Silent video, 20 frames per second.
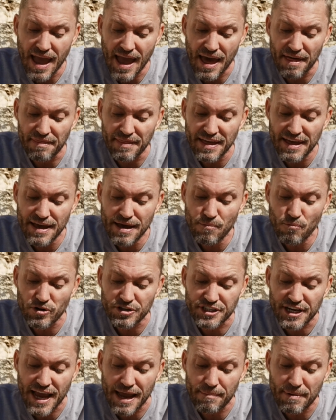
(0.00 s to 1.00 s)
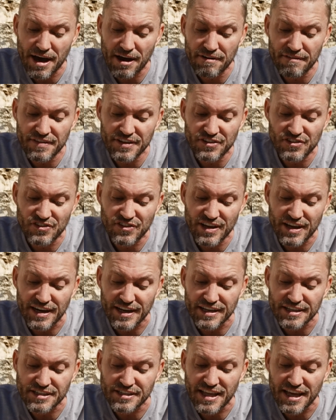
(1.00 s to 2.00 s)
And them which came out of the
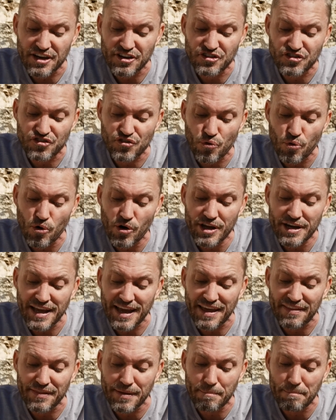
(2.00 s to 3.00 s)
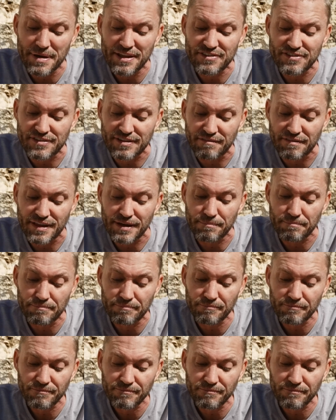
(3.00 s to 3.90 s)
cities they destroyed in the midst of them.